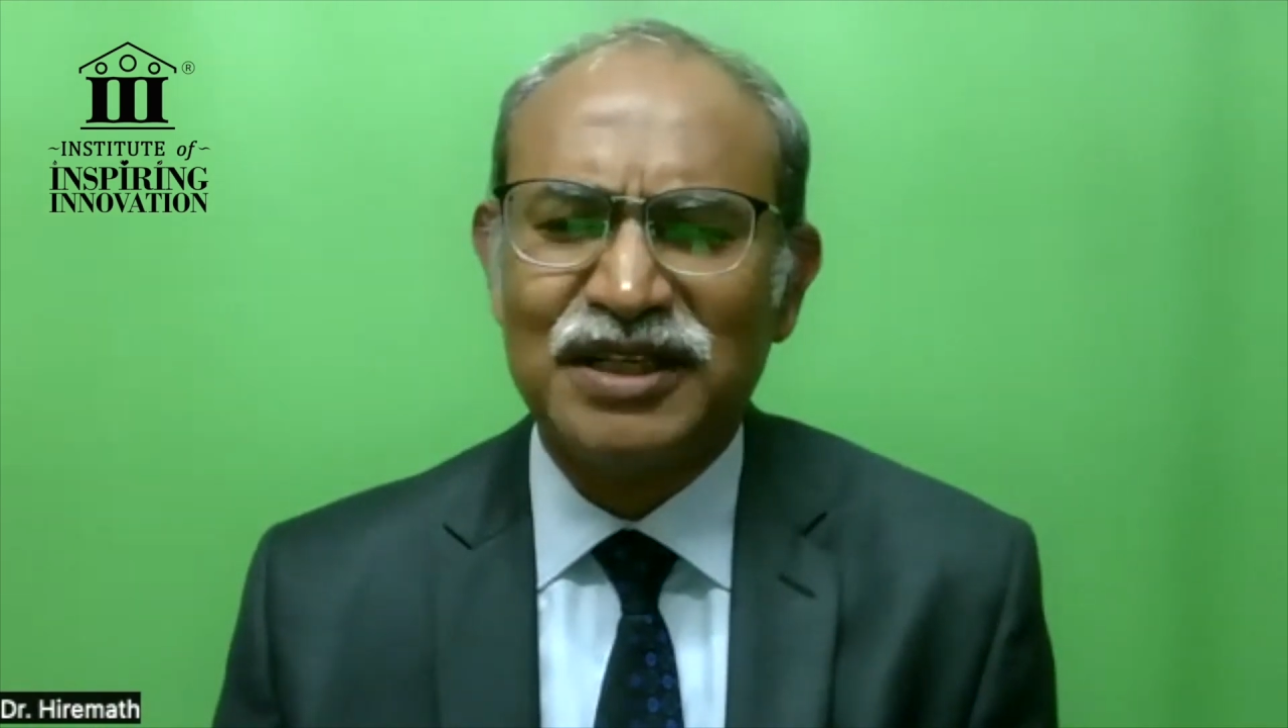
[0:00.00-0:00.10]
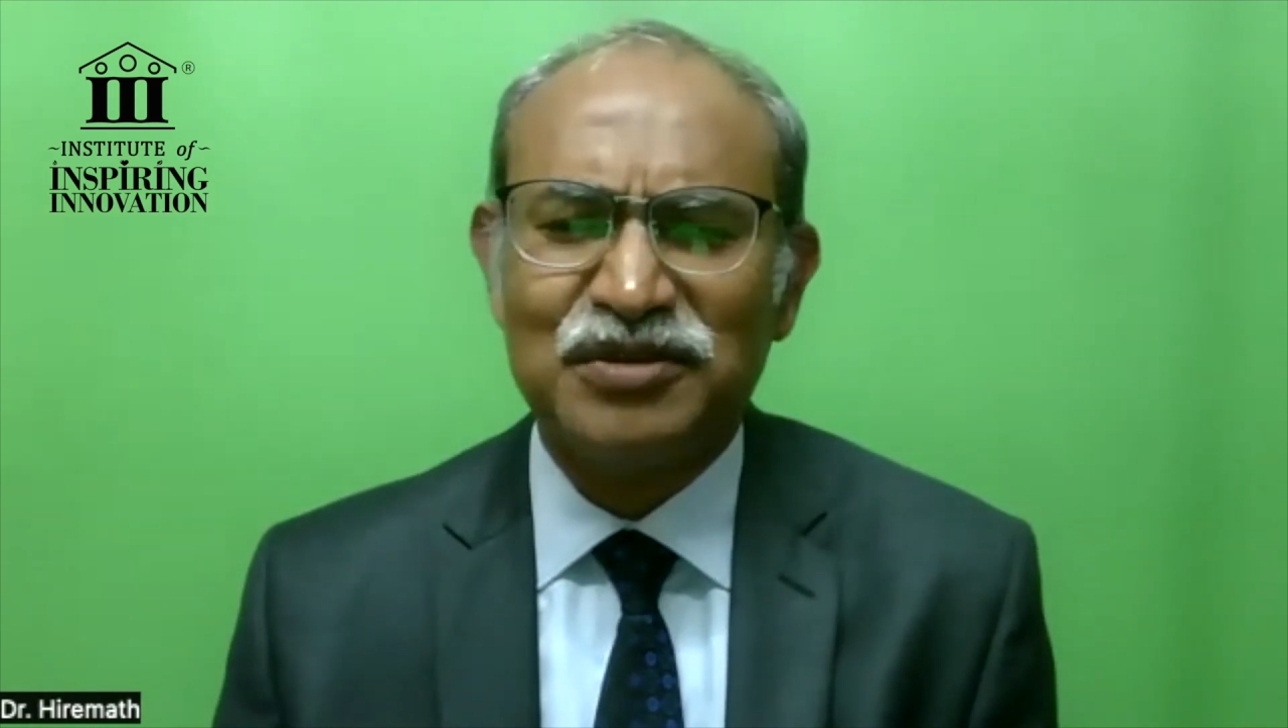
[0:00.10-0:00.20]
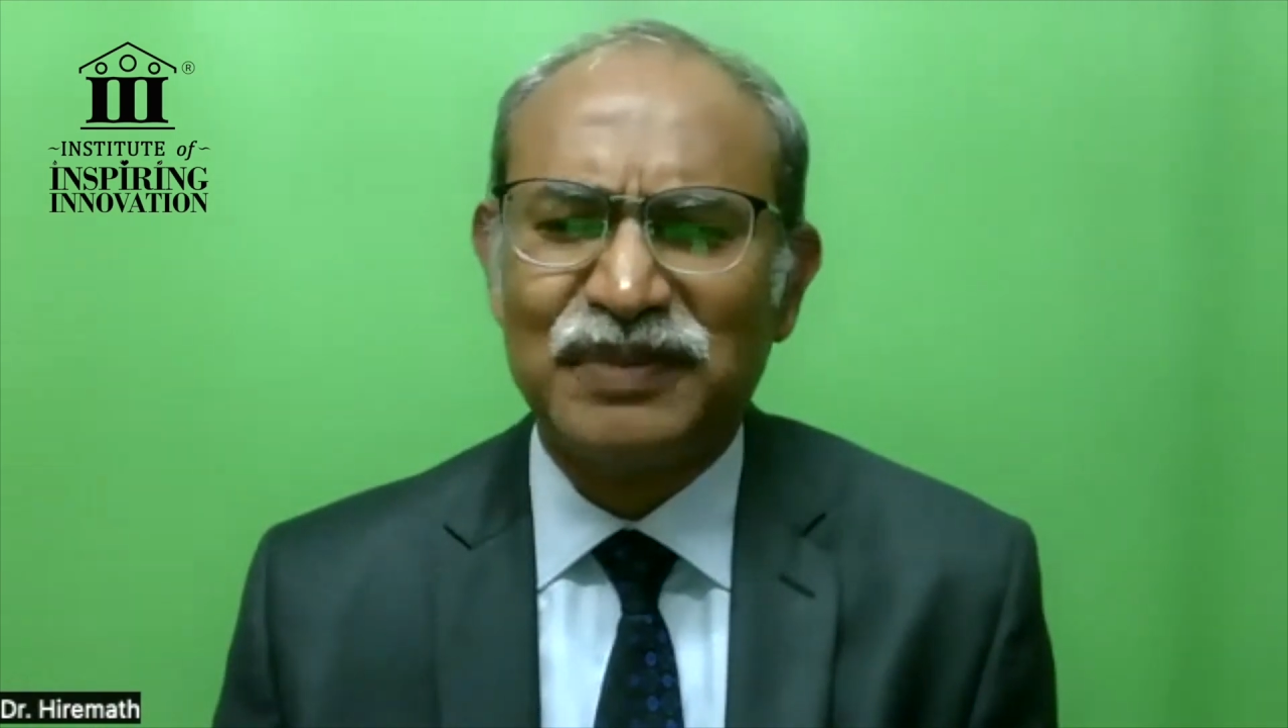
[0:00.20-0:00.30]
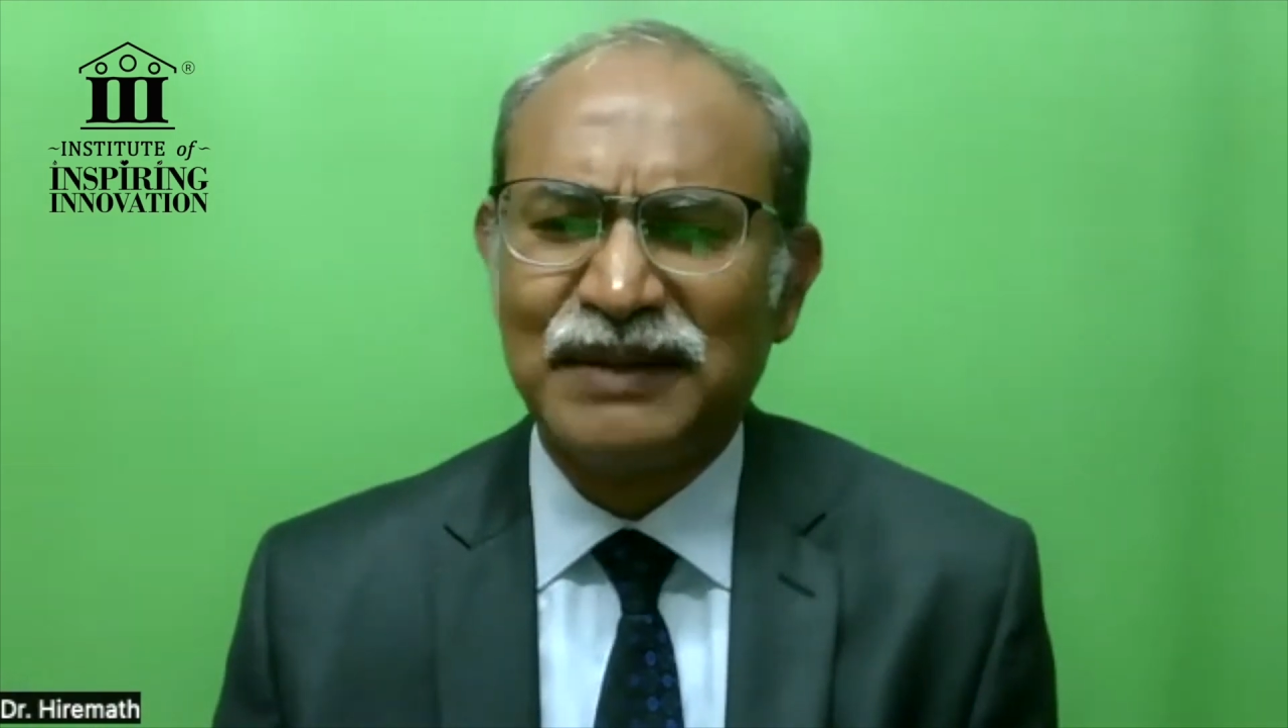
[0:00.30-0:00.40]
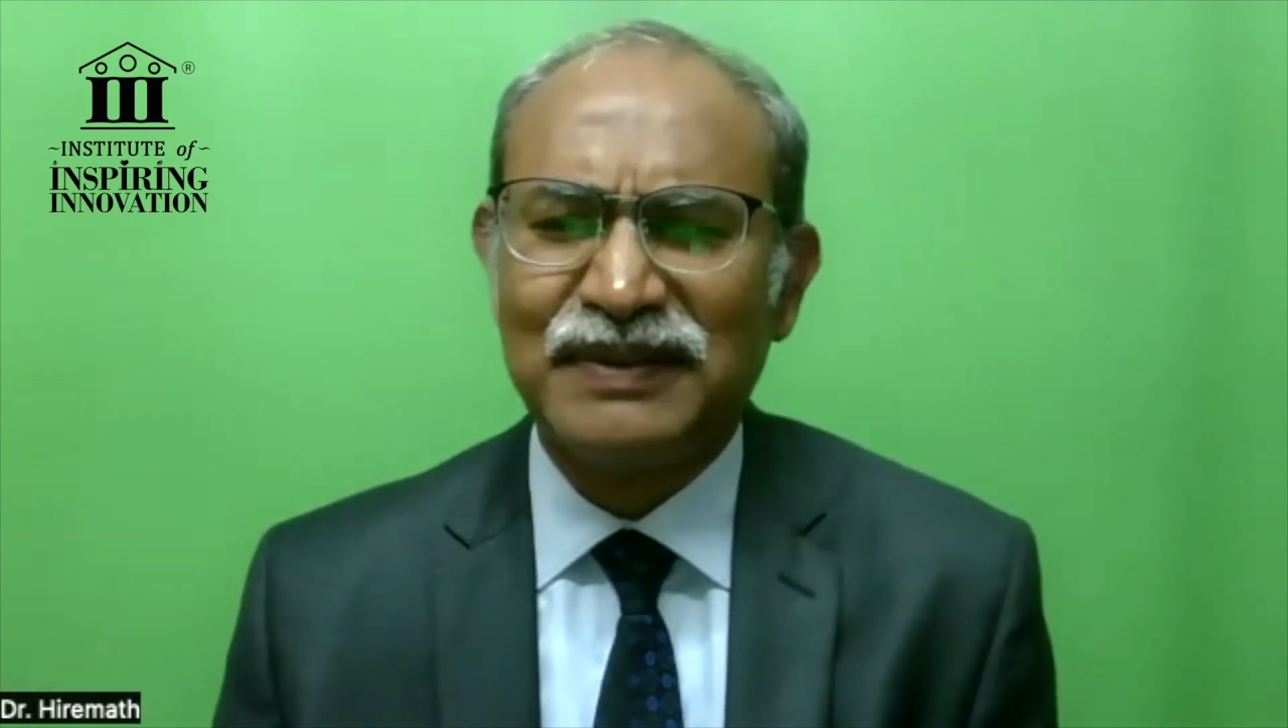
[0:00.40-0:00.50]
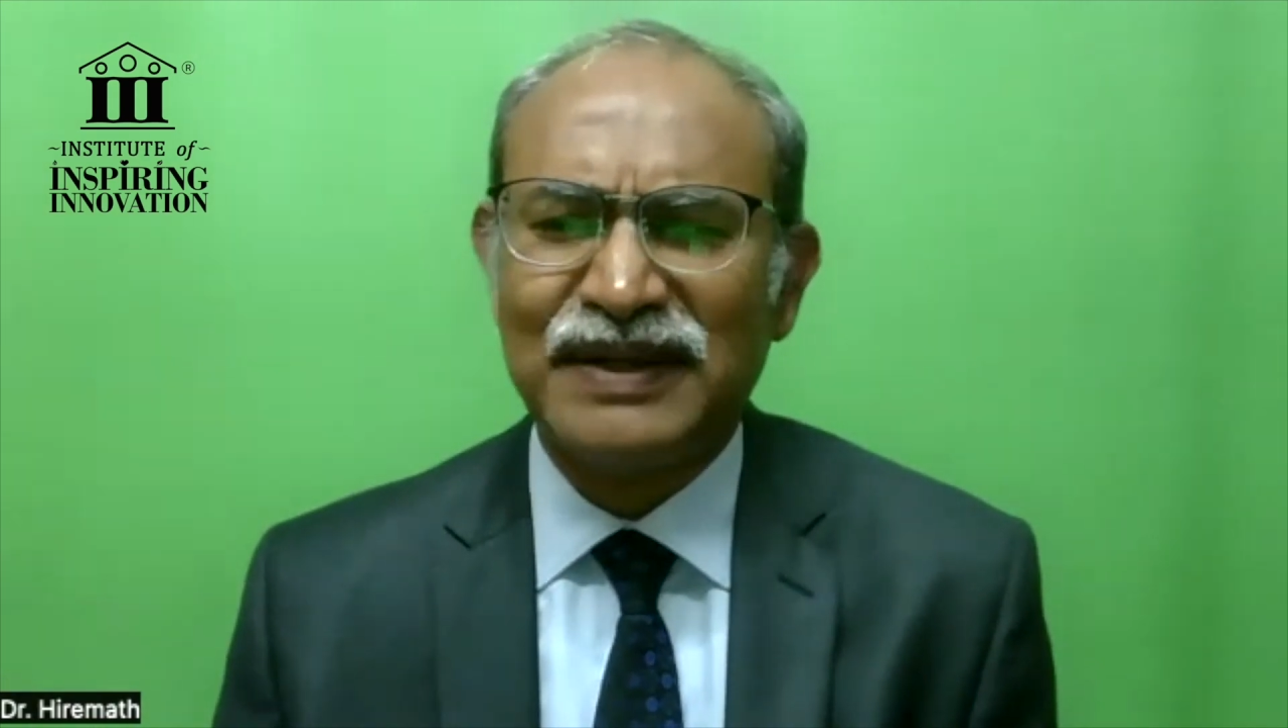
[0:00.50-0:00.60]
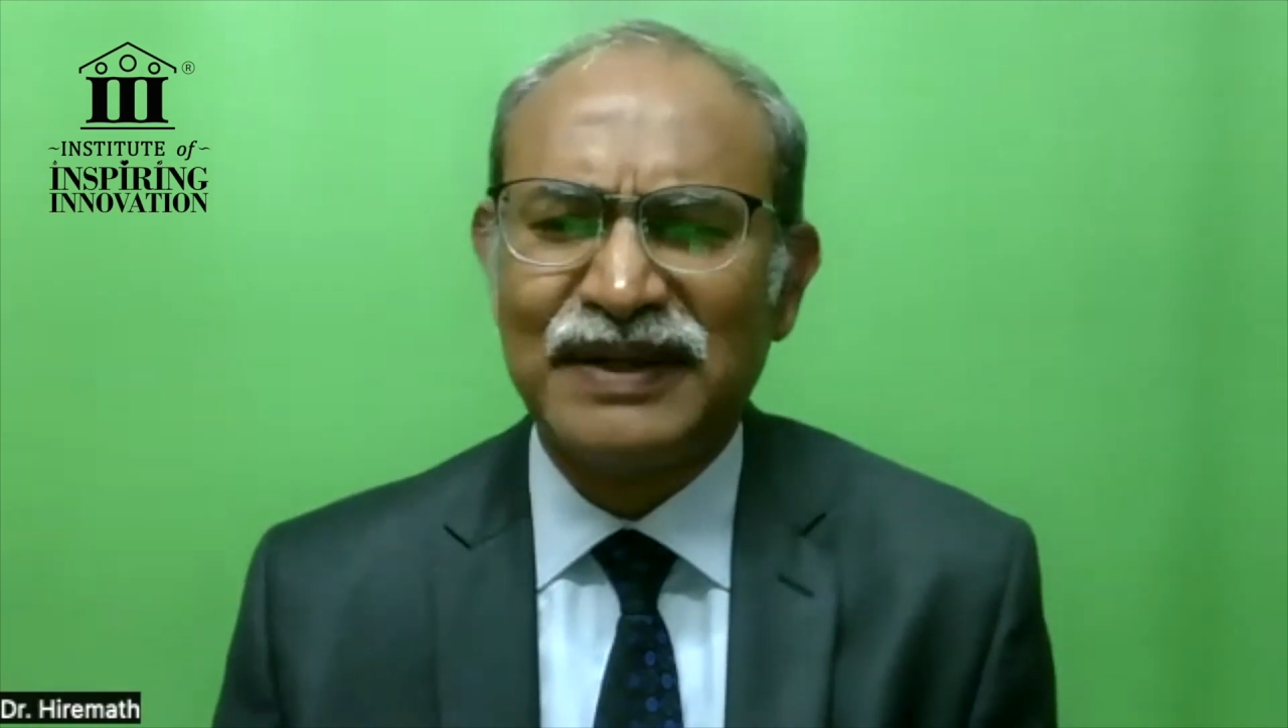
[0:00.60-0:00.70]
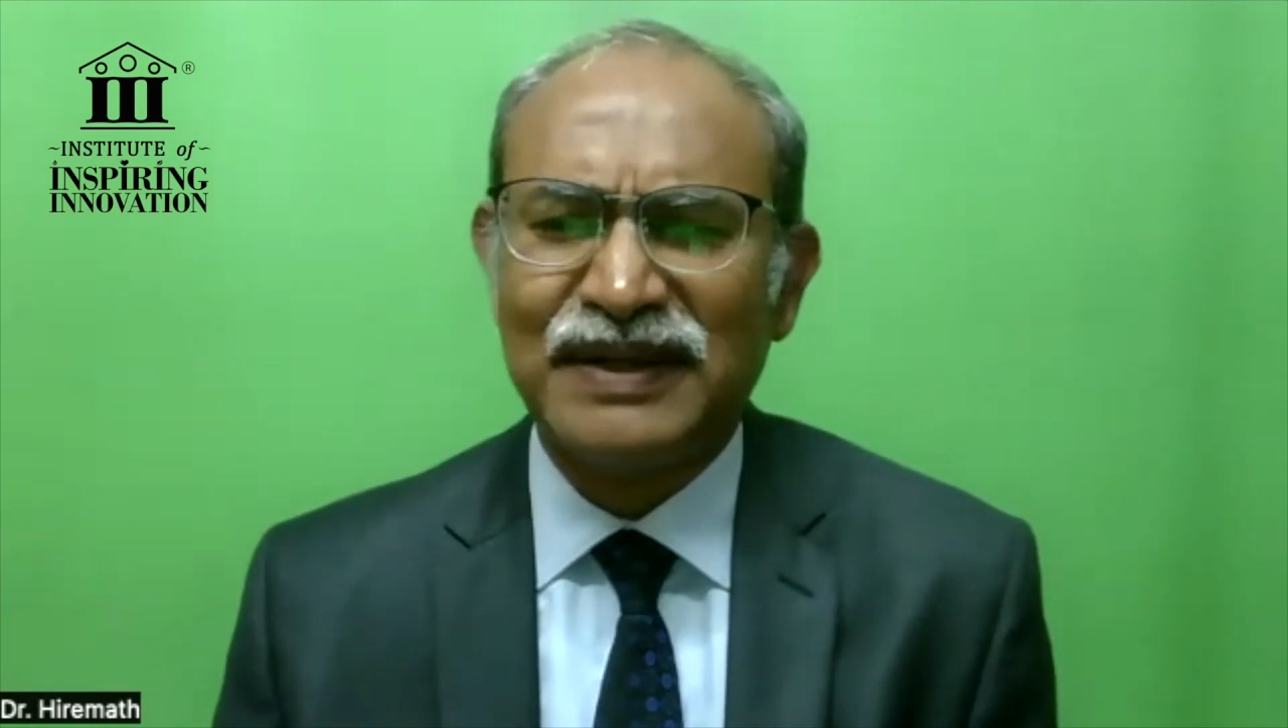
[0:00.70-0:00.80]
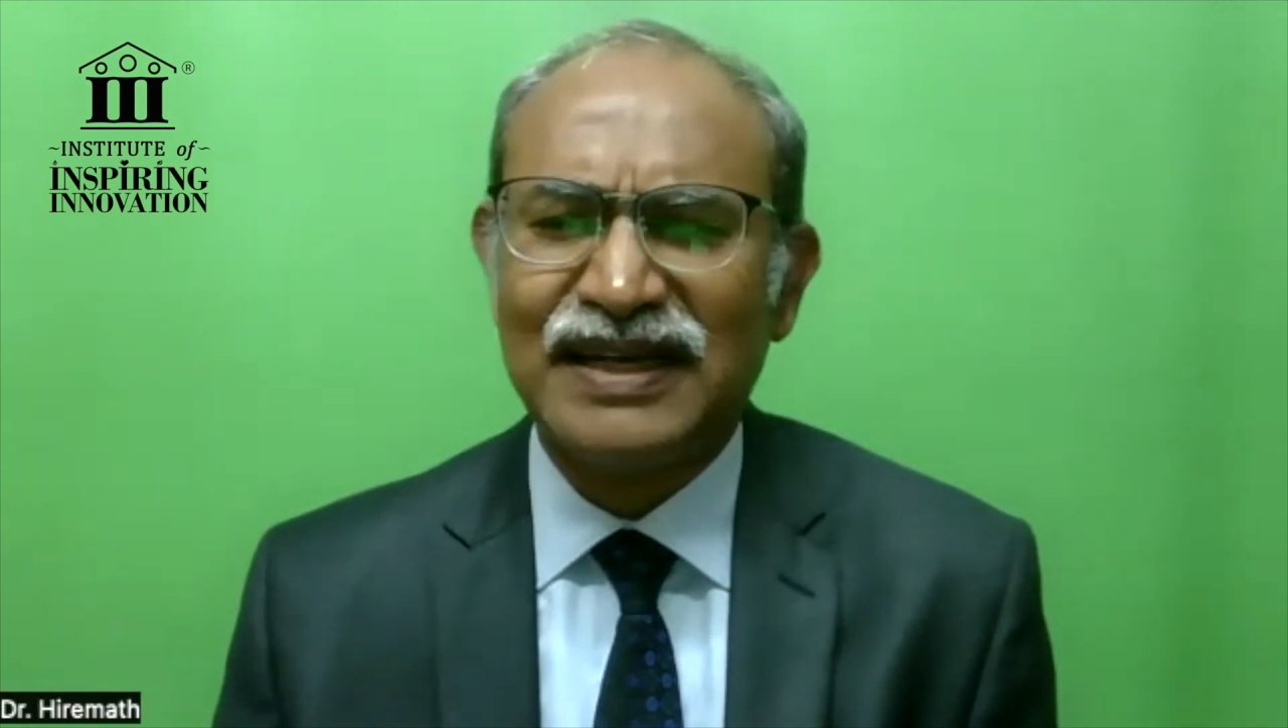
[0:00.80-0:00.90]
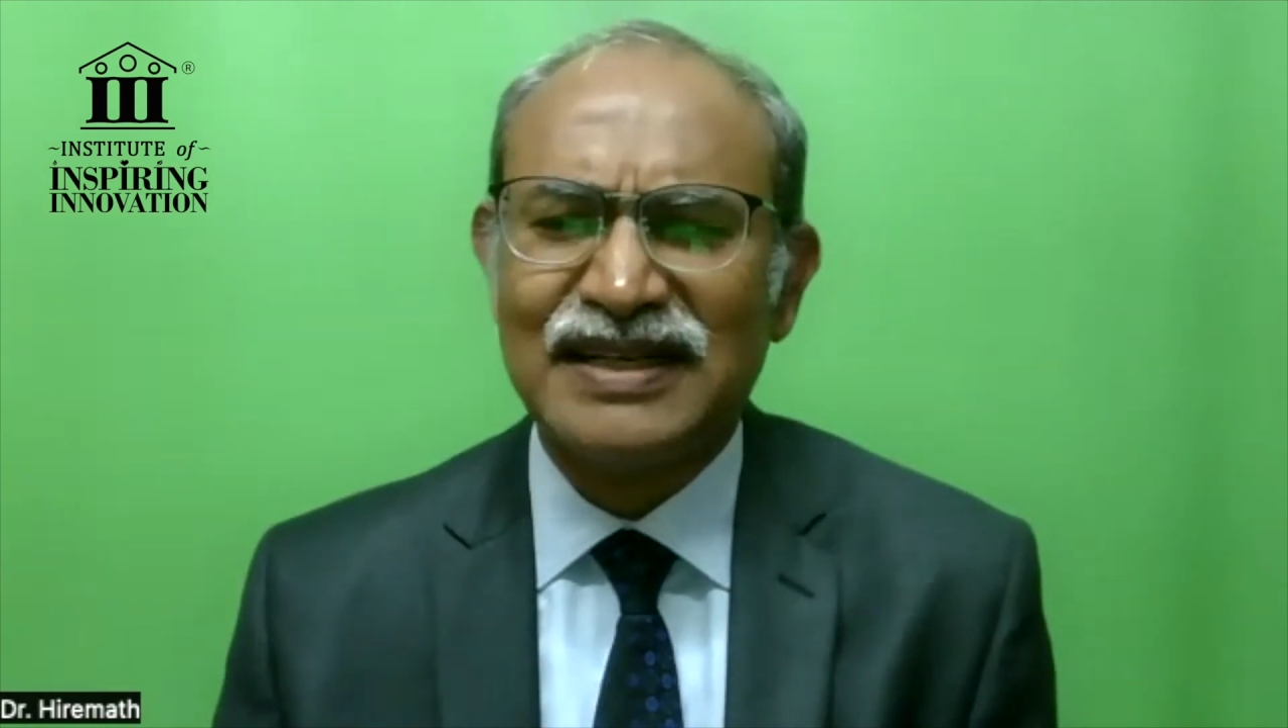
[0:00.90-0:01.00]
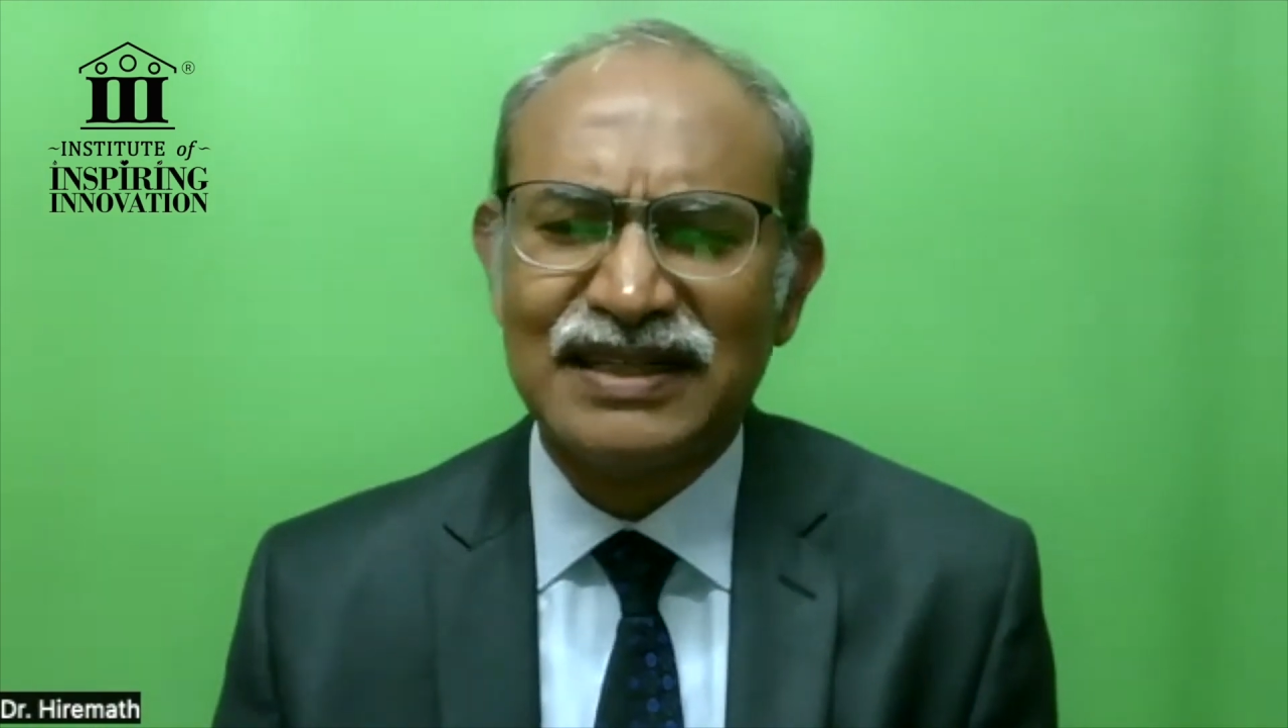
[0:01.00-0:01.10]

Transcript: pipelines.